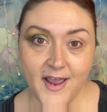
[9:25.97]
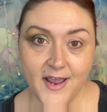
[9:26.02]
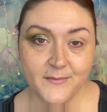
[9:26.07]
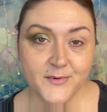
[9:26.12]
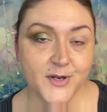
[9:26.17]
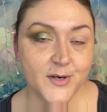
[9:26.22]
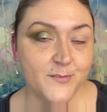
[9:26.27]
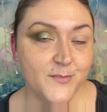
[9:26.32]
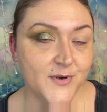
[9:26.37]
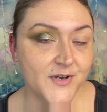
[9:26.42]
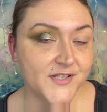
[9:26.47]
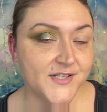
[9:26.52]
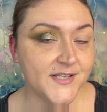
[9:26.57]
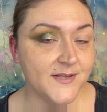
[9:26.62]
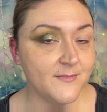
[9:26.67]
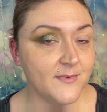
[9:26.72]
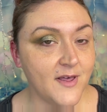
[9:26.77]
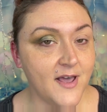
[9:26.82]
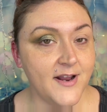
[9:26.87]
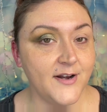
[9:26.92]
I'm going to put
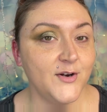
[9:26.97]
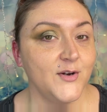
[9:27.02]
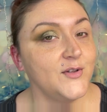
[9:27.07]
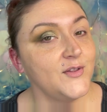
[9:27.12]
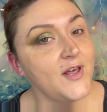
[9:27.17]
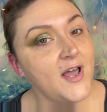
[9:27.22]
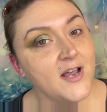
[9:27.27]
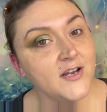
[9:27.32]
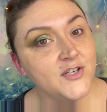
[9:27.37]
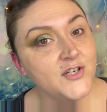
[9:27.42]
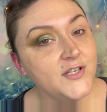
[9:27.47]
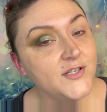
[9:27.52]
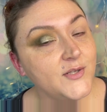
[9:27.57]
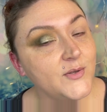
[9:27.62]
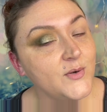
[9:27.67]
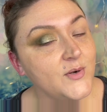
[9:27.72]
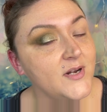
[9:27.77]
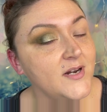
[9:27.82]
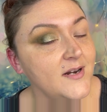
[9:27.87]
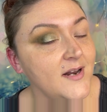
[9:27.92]
some liner and lashes
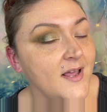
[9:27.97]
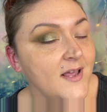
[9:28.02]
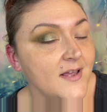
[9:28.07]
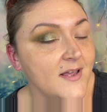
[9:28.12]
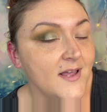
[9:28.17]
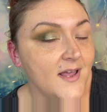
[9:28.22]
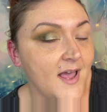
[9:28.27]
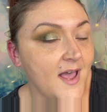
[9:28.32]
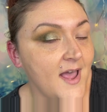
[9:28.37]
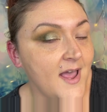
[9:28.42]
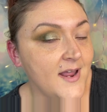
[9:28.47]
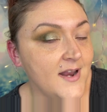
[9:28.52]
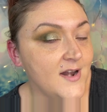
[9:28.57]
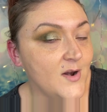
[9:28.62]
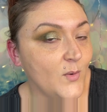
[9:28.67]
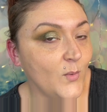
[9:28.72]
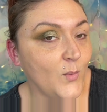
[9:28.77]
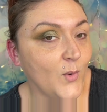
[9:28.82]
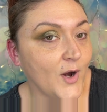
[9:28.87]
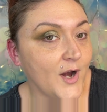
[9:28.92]
on,
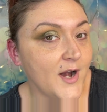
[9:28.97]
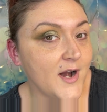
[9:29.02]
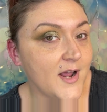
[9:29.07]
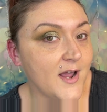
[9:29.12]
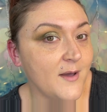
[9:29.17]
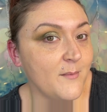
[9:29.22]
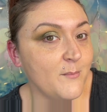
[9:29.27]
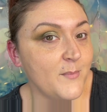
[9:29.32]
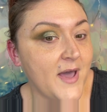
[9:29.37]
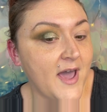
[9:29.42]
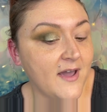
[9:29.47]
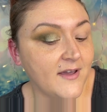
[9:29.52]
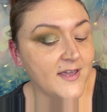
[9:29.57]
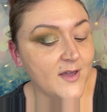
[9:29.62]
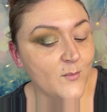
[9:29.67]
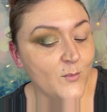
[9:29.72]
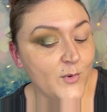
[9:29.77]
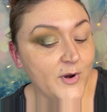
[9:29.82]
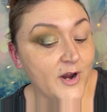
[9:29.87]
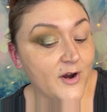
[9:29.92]
and we're going to come back
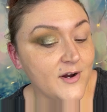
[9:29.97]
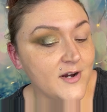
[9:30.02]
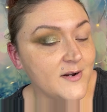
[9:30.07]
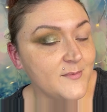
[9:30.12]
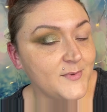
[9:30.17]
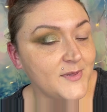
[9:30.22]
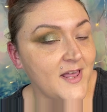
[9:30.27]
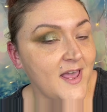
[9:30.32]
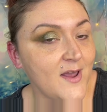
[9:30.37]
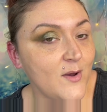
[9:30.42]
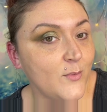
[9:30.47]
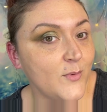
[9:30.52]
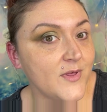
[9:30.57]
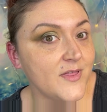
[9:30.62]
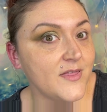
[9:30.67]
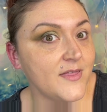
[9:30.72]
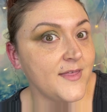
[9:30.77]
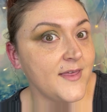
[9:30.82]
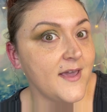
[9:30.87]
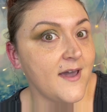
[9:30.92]
and we are going to play
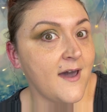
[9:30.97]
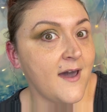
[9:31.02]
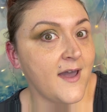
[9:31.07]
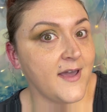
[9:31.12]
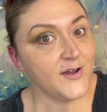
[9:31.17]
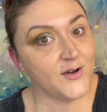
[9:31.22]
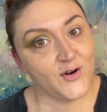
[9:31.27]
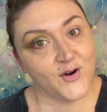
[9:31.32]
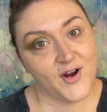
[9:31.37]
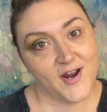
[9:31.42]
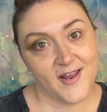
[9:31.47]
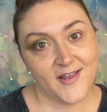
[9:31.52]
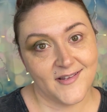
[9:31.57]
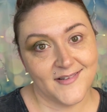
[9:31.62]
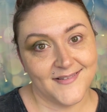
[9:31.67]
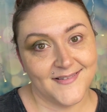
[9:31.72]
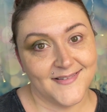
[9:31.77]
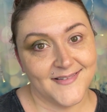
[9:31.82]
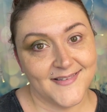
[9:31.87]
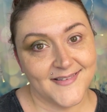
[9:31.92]
with the eye
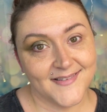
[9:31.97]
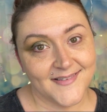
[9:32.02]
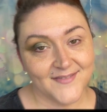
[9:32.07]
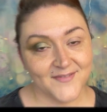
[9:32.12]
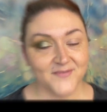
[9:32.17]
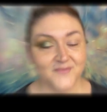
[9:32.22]
crayons.